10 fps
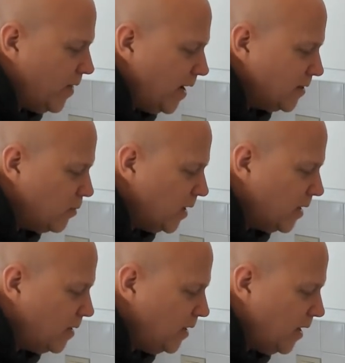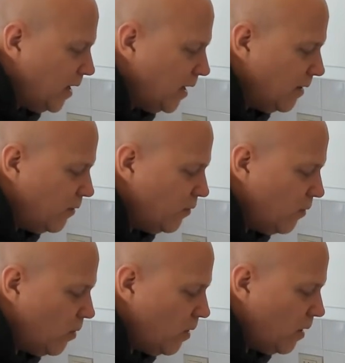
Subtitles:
That's what cleaning is for.